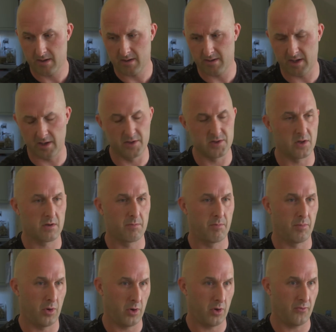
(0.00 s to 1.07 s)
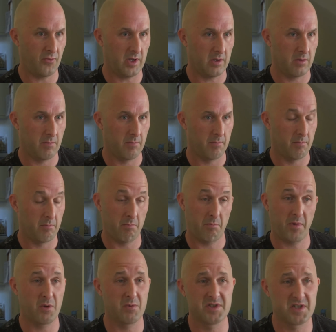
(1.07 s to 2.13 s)
things looked blurry,
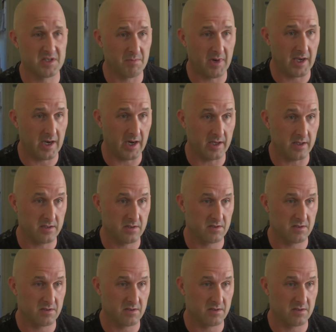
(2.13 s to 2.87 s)
but it was just my eyes.